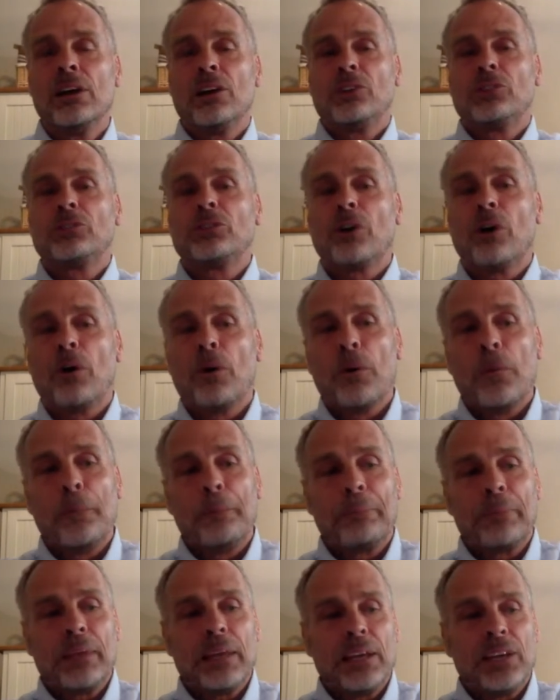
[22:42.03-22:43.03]

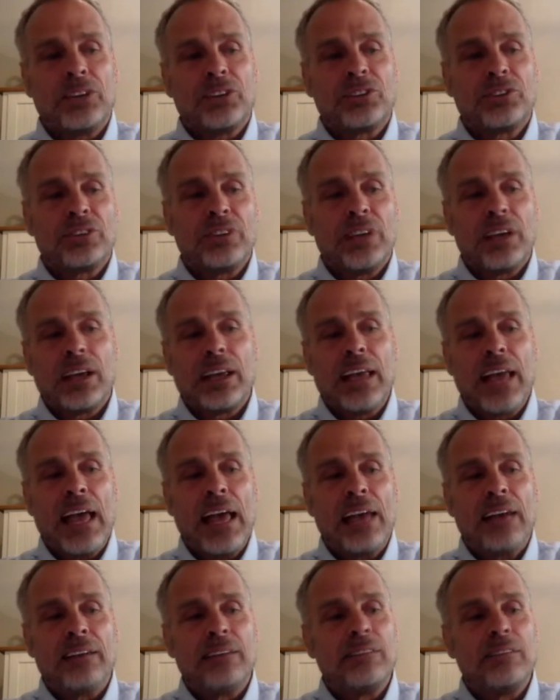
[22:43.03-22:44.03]
So it's,
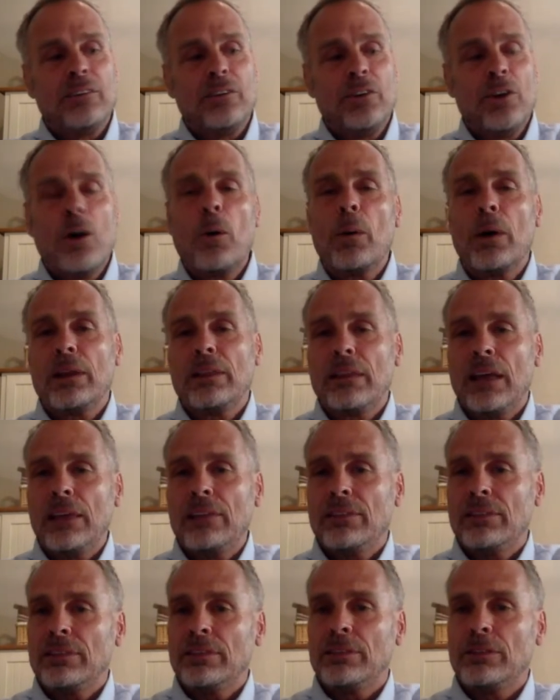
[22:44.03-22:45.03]
again, knowing
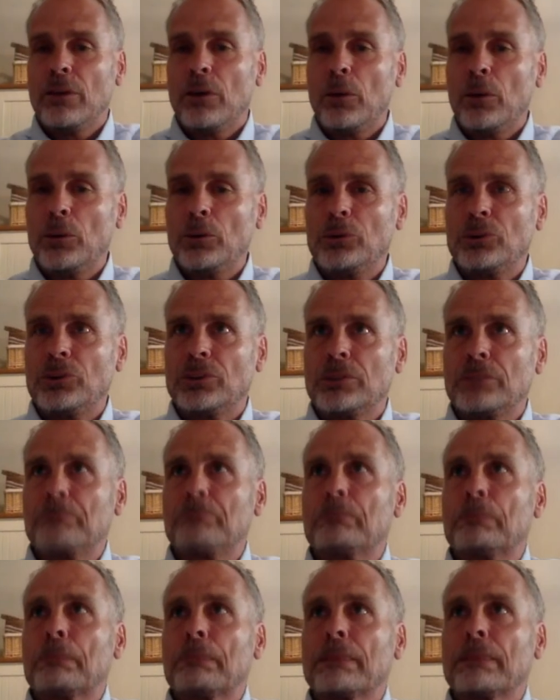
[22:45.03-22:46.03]
that those,
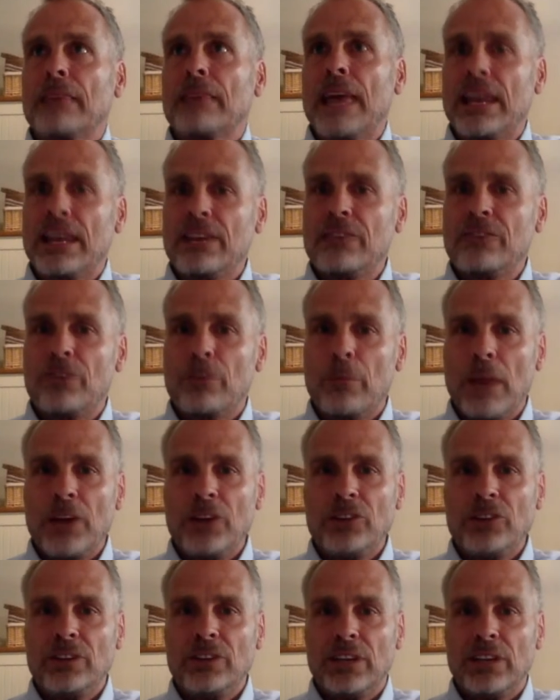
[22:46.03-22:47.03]
that
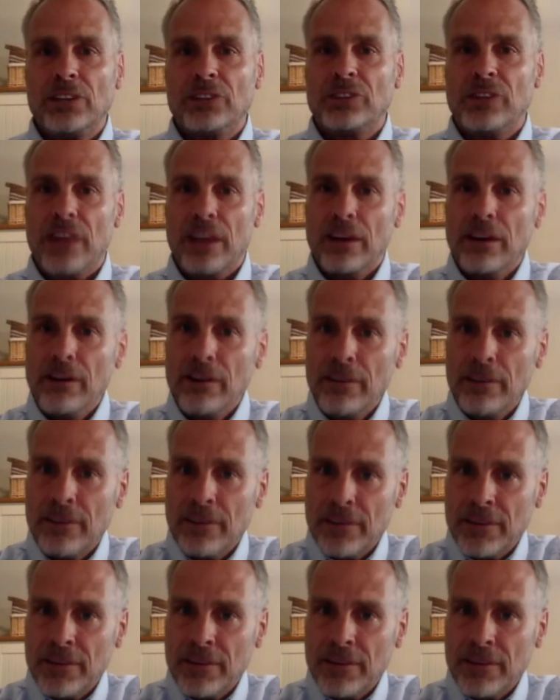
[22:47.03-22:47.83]
information is there